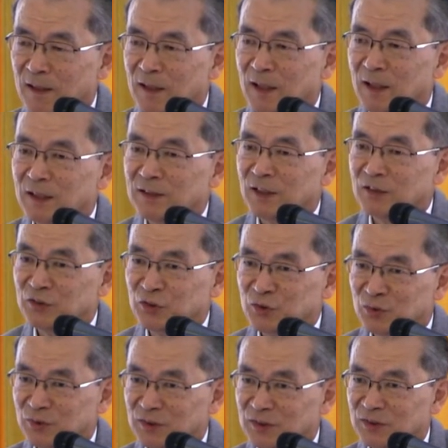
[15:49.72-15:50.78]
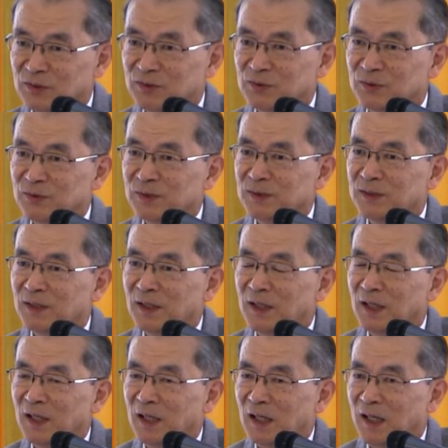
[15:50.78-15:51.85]
And as you know, the history,
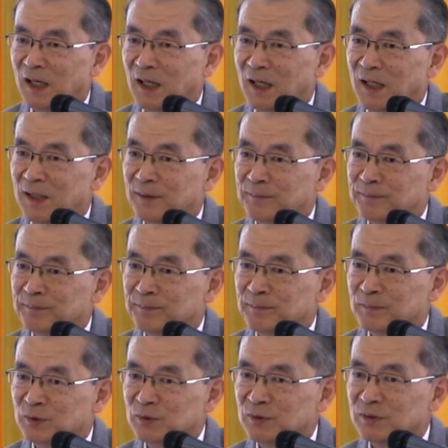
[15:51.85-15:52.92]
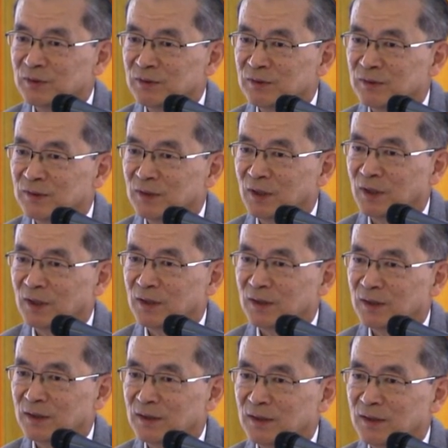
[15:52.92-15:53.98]
Queen
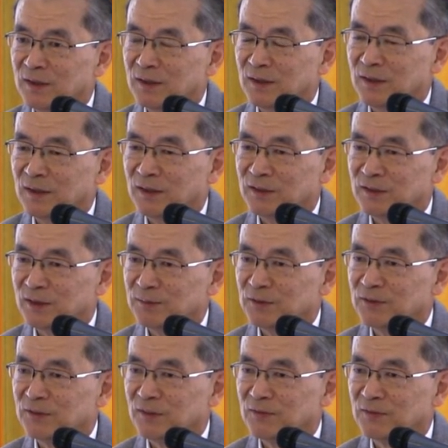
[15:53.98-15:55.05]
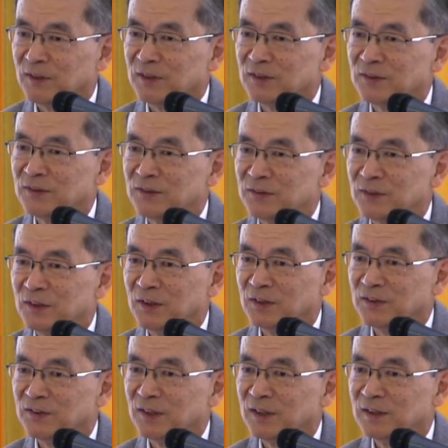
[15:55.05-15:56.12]
Elizabeth I
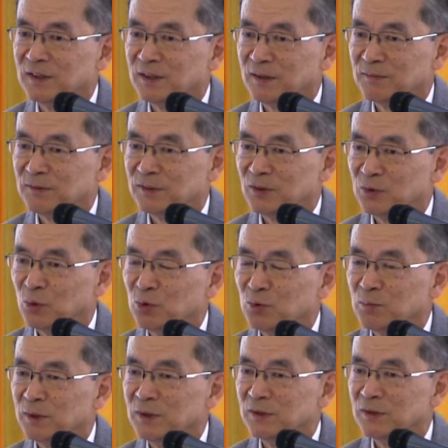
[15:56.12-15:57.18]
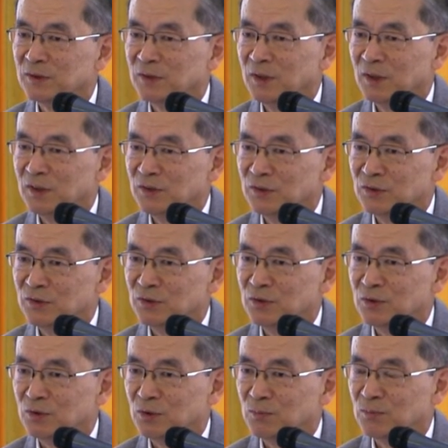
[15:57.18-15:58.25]
signed up the document to
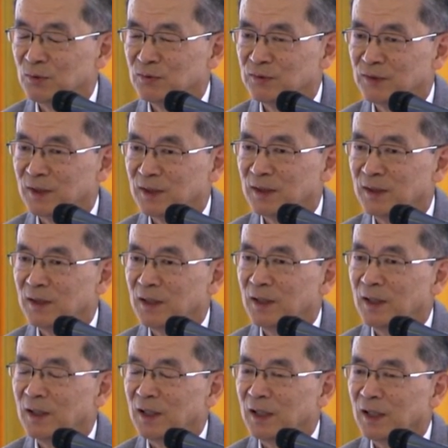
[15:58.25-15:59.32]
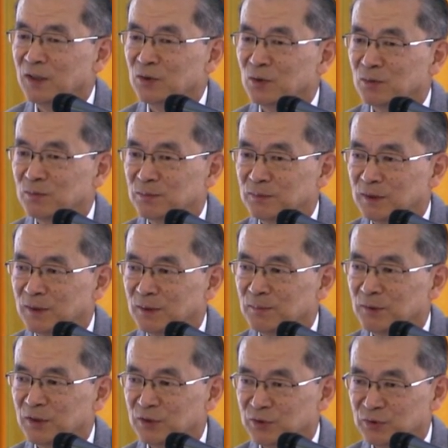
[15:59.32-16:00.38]
chop off the head of
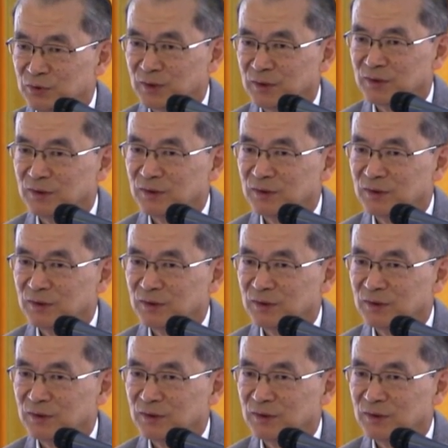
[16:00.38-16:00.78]
Mary Stuart.